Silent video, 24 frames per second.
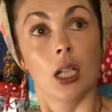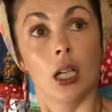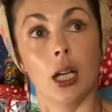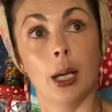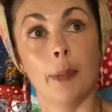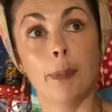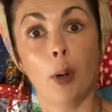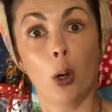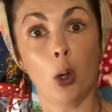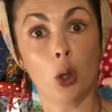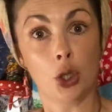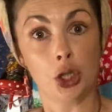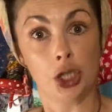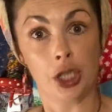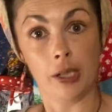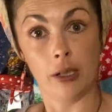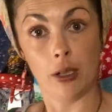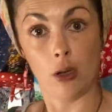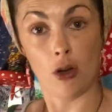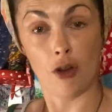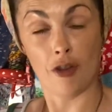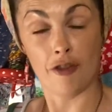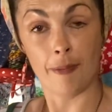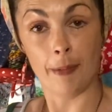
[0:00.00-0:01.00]
a portion
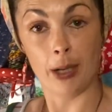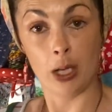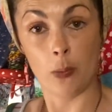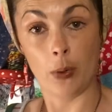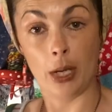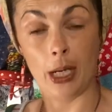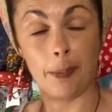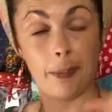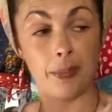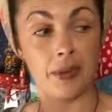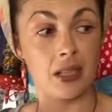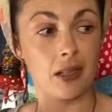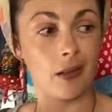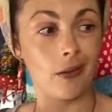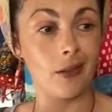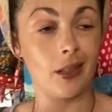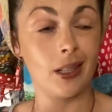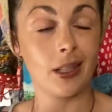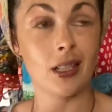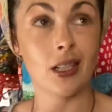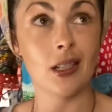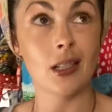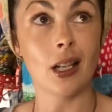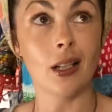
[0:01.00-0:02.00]
of my whips
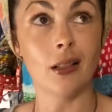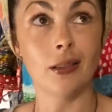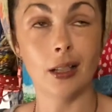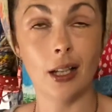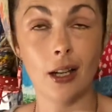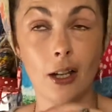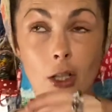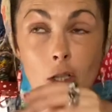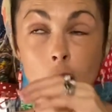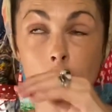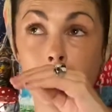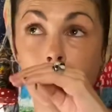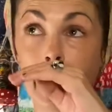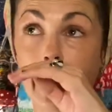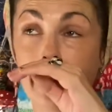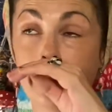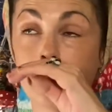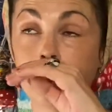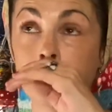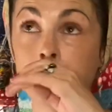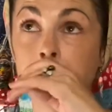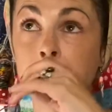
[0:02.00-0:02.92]
that is largely